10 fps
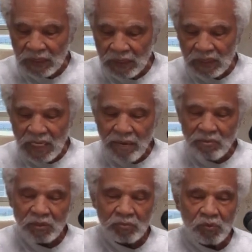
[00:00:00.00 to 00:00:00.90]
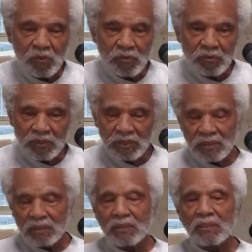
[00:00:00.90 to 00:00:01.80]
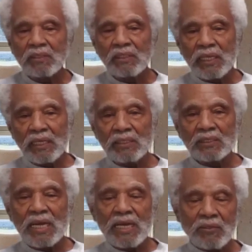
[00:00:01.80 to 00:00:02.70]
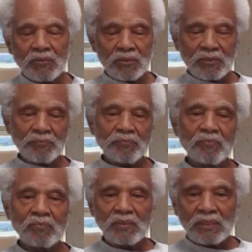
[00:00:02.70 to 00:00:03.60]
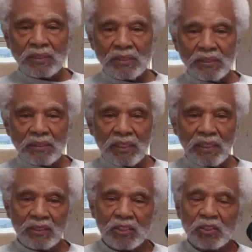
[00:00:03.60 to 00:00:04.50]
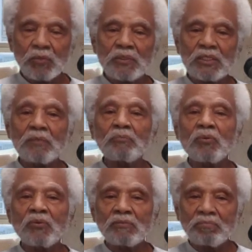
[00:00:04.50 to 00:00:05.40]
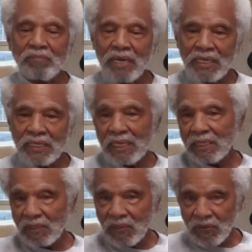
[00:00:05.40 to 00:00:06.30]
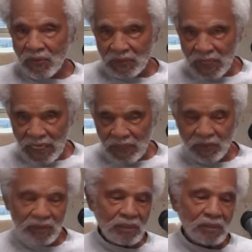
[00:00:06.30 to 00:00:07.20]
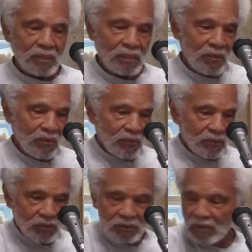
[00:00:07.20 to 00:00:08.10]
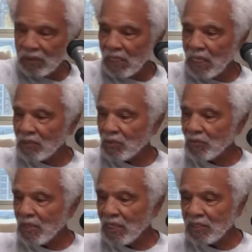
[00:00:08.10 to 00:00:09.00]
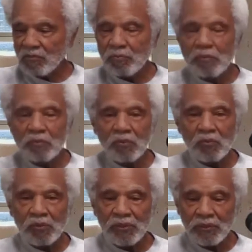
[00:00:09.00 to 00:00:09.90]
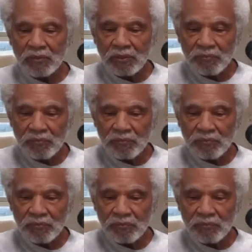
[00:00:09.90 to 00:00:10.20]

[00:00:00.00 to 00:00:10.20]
Thomas More was at his house. And since he was an important man, he had a large house, a large entourage of people who worked.